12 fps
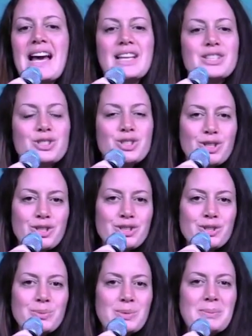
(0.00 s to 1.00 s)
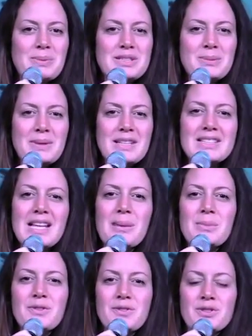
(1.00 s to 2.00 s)
As a church, we've been spending
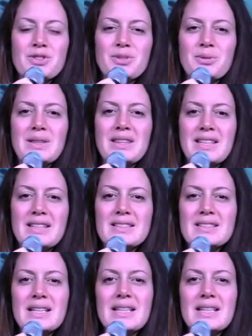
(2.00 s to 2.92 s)
time in 1 Corinthians,